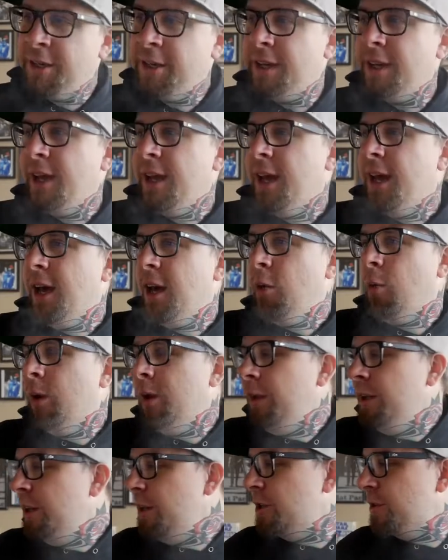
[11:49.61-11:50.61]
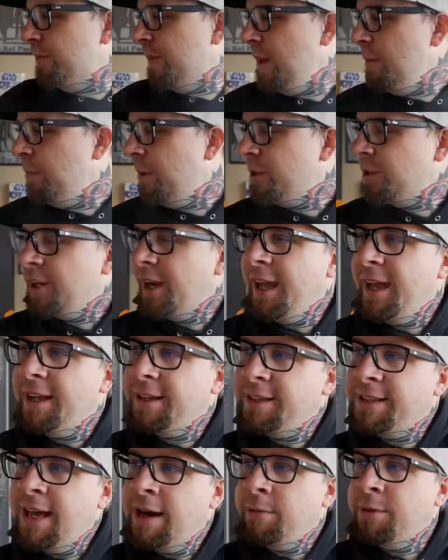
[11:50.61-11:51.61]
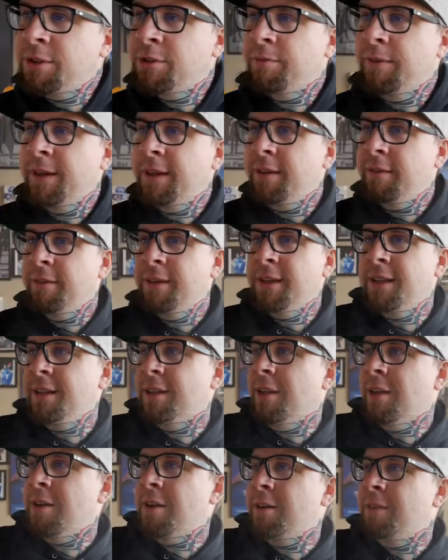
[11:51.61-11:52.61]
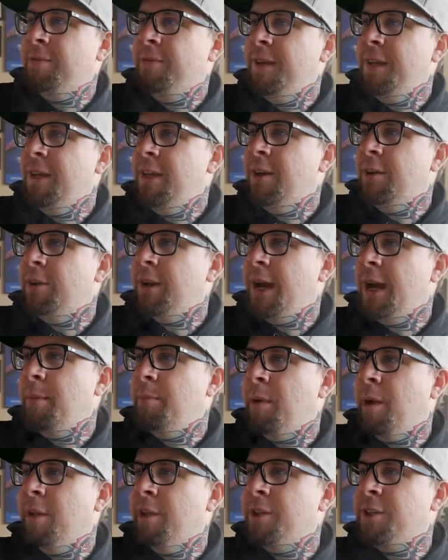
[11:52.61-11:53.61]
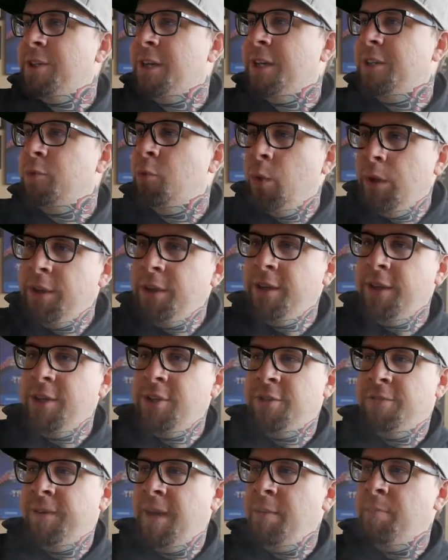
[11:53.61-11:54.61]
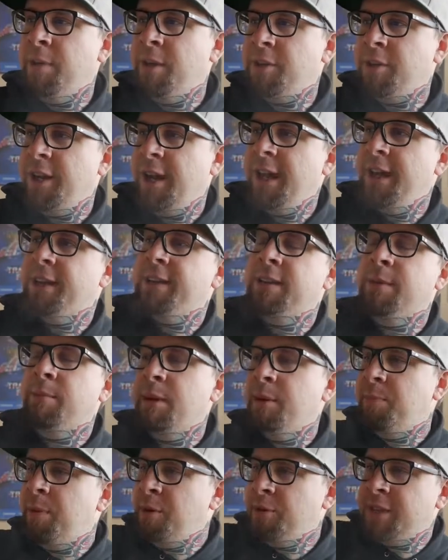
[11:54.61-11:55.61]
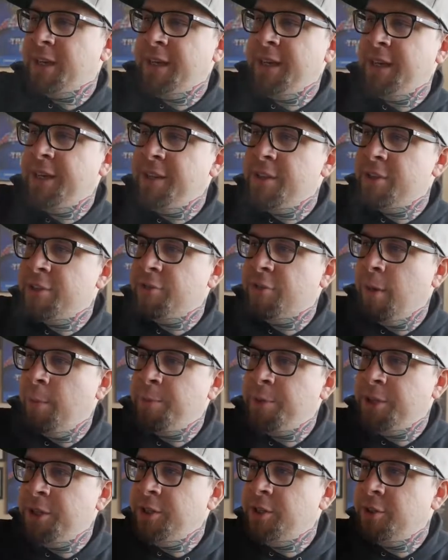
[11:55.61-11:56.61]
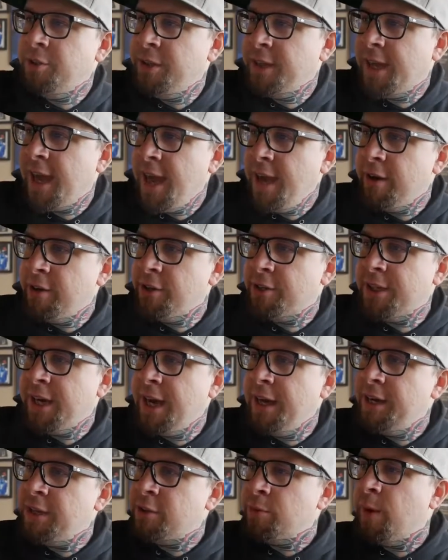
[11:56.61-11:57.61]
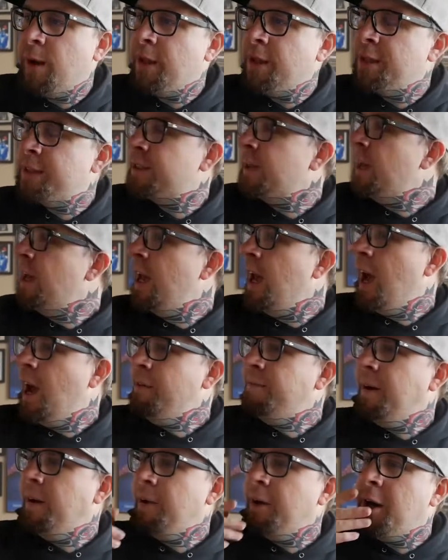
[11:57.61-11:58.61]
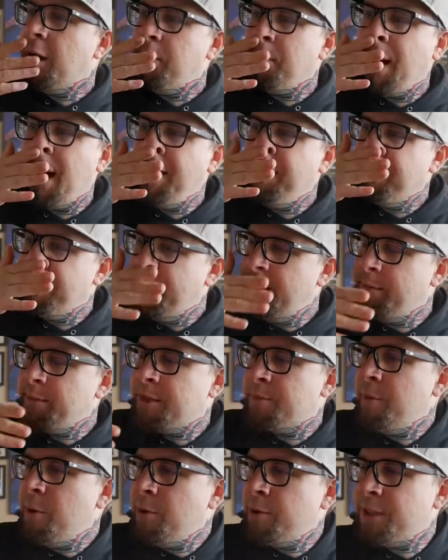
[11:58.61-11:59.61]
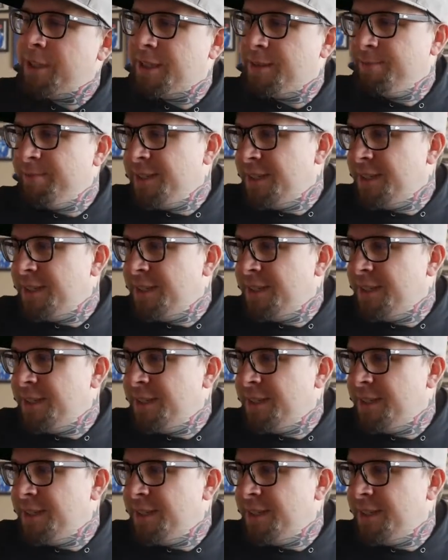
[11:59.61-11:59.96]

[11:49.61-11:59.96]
good. Will you need your vape budget hands? That was a really, really long video, and I apologize. Will you need your vape budget hands? I'm going to post a link in the description to the Kanger site, as well as I found it on My Freedom Smokes,